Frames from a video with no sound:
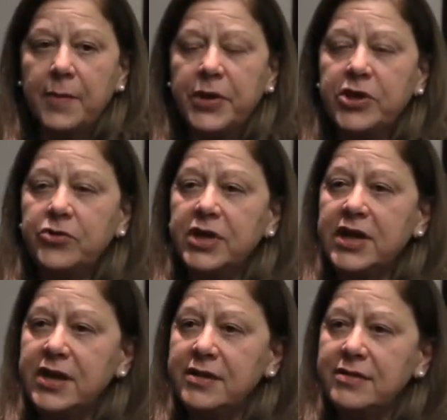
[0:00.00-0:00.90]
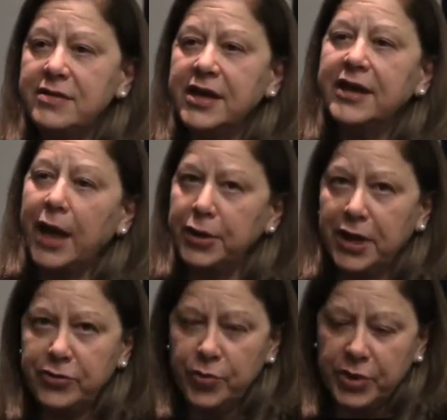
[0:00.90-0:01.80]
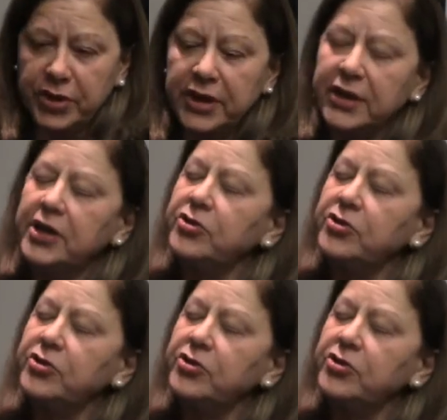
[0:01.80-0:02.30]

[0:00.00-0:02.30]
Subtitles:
But you need to get outside your building,